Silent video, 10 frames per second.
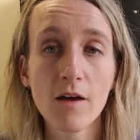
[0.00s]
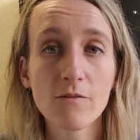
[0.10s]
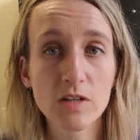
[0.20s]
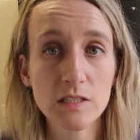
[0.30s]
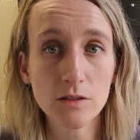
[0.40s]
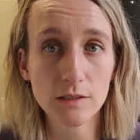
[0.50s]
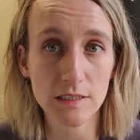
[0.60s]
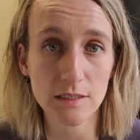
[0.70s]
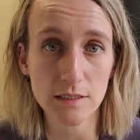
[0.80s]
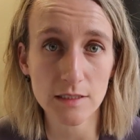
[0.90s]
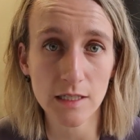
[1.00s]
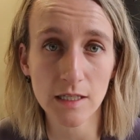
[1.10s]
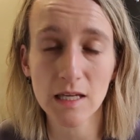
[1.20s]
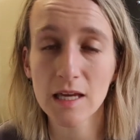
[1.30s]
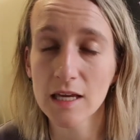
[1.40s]
Physical
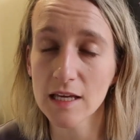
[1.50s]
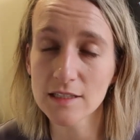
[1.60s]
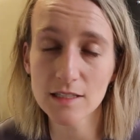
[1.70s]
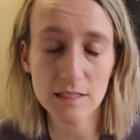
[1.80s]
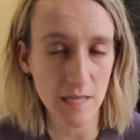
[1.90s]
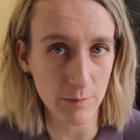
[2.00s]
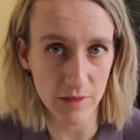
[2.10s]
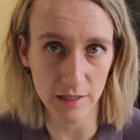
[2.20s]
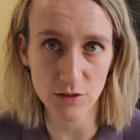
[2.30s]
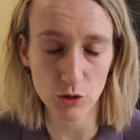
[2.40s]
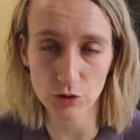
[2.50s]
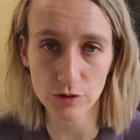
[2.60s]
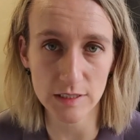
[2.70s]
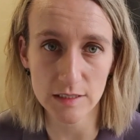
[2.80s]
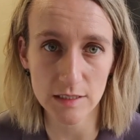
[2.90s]
distancing is the same thing as social
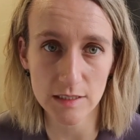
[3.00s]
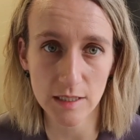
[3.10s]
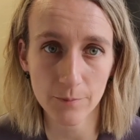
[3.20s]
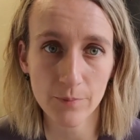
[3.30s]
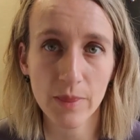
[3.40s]
distancing.